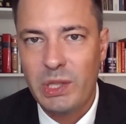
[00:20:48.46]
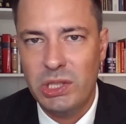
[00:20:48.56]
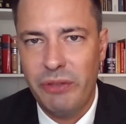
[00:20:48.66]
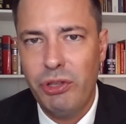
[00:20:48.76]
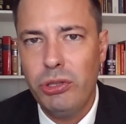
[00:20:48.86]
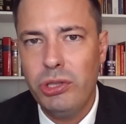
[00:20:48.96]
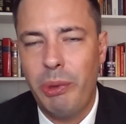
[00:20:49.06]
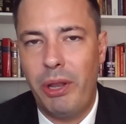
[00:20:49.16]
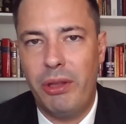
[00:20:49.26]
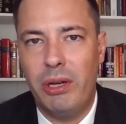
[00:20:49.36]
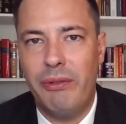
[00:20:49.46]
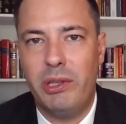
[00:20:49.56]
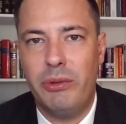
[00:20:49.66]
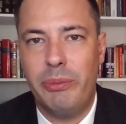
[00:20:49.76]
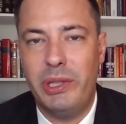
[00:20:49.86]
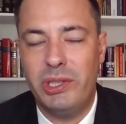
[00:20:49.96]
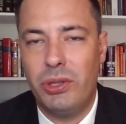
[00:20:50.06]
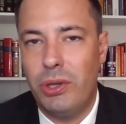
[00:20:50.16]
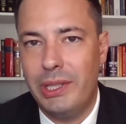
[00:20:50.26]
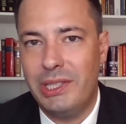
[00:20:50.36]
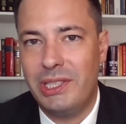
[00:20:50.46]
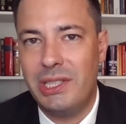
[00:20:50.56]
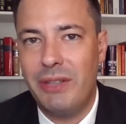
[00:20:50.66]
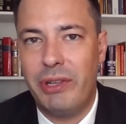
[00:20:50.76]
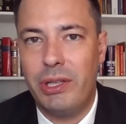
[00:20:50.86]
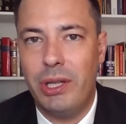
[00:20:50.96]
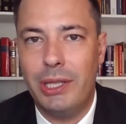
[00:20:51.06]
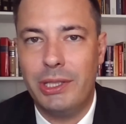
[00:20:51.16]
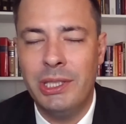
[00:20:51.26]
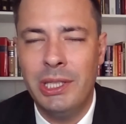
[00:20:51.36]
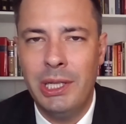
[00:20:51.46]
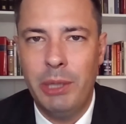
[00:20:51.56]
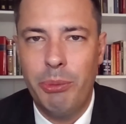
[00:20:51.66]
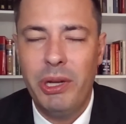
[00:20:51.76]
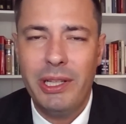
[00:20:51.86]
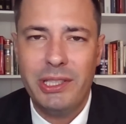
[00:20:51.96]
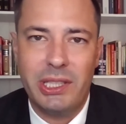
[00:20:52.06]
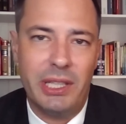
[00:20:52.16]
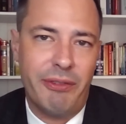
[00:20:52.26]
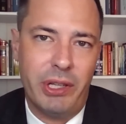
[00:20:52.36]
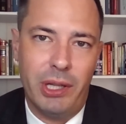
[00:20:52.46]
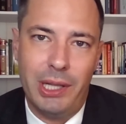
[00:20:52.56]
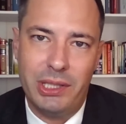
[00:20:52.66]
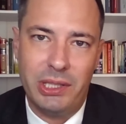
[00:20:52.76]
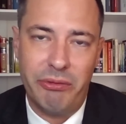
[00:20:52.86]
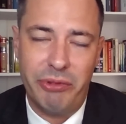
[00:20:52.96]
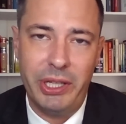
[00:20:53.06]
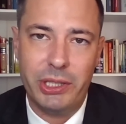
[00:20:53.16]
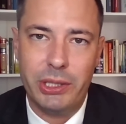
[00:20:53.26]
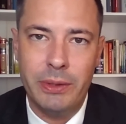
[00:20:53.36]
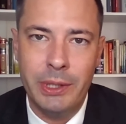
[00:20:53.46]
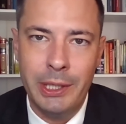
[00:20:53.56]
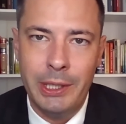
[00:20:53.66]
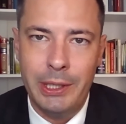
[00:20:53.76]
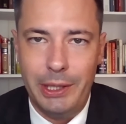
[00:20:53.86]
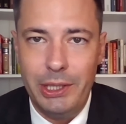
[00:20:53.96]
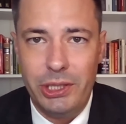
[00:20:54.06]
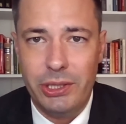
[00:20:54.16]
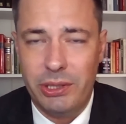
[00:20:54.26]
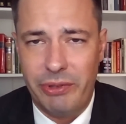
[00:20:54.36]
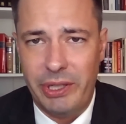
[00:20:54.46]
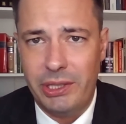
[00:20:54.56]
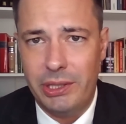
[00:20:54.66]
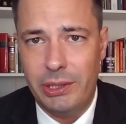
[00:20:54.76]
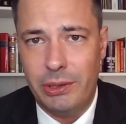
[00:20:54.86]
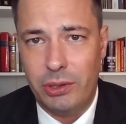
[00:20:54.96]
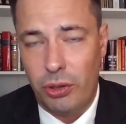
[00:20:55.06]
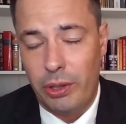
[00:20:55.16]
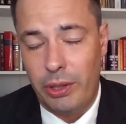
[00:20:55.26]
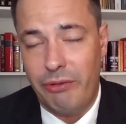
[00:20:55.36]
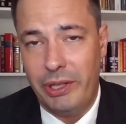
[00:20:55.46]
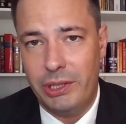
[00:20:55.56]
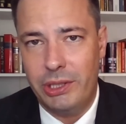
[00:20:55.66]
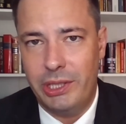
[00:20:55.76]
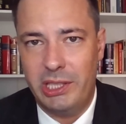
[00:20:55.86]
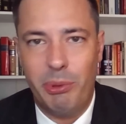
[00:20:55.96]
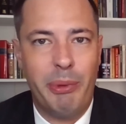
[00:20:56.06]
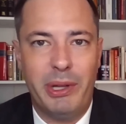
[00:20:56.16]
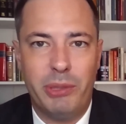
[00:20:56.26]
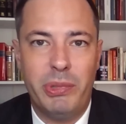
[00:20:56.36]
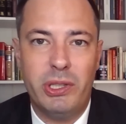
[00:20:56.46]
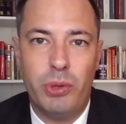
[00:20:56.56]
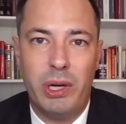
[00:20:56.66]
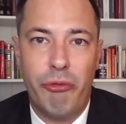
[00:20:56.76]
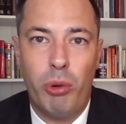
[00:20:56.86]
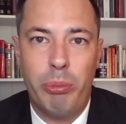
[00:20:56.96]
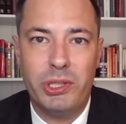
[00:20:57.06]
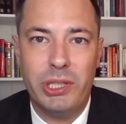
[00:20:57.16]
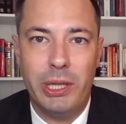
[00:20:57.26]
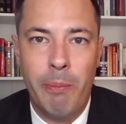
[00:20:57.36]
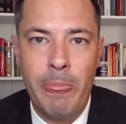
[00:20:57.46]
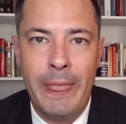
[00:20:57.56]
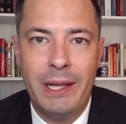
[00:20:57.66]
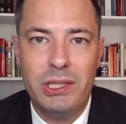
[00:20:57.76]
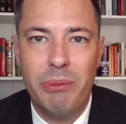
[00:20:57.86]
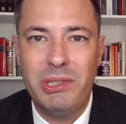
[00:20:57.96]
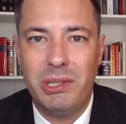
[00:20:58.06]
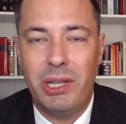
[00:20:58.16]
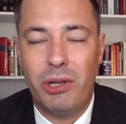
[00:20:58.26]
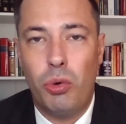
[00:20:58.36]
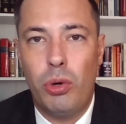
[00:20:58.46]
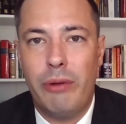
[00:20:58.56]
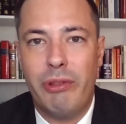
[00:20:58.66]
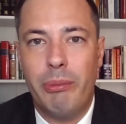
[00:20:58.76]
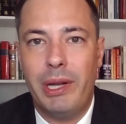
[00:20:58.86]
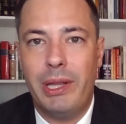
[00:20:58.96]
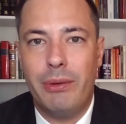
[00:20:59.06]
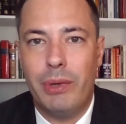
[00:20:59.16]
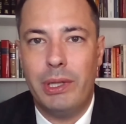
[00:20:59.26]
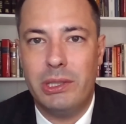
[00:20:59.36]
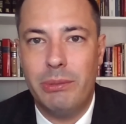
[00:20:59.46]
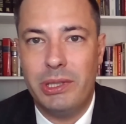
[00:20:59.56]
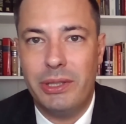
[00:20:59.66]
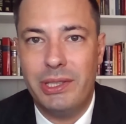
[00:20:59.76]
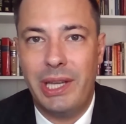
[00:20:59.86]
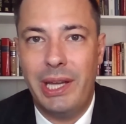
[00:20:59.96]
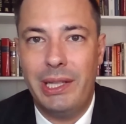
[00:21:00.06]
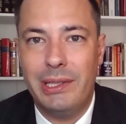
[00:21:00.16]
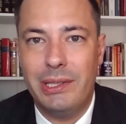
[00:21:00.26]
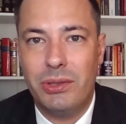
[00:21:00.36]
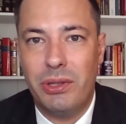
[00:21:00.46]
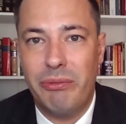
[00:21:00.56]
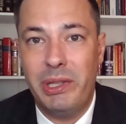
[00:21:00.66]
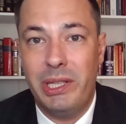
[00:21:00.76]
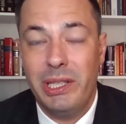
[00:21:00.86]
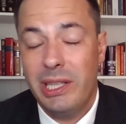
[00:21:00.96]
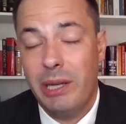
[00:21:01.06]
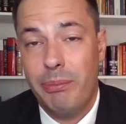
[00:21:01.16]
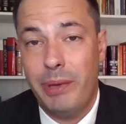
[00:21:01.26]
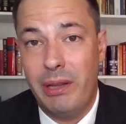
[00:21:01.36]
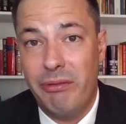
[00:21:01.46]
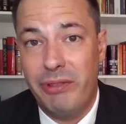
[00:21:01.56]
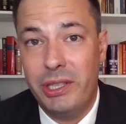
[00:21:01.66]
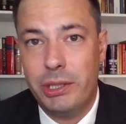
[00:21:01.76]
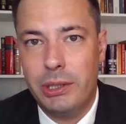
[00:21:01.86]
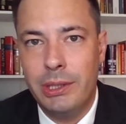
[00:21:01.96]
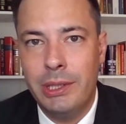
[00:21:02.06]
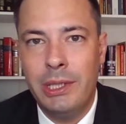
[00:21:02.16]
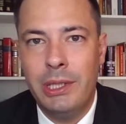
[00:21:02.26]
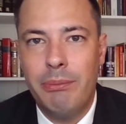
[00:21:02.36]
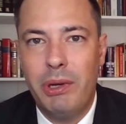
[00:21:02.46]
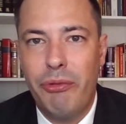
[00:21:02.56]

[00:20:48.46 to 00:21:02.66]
So if you lose about 1/3 of it to being stolen, it's a significant loss. But another significant loss is inflation. This year's inflation, current inflation, is estimated about 24%. So that means another quarter of the money that Russian military is getting is sort of being eaten up by the inflation. But